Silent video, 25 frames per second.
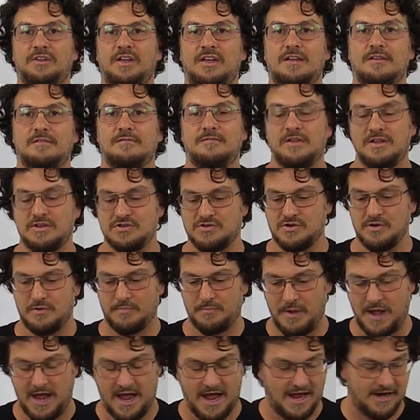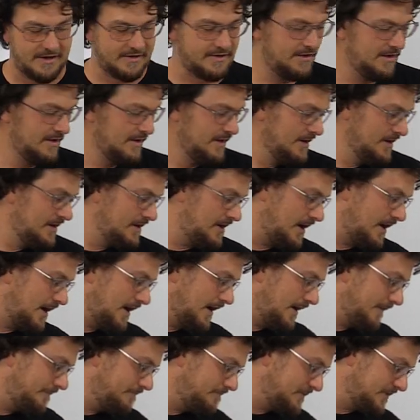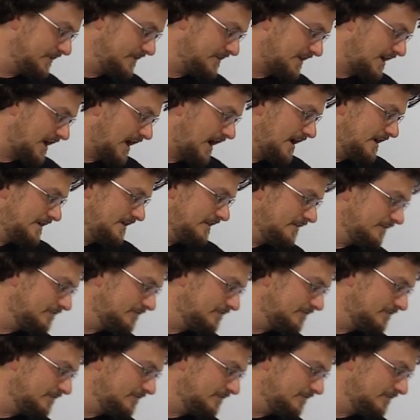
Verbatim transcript: day adventure pack. Um, the Dakine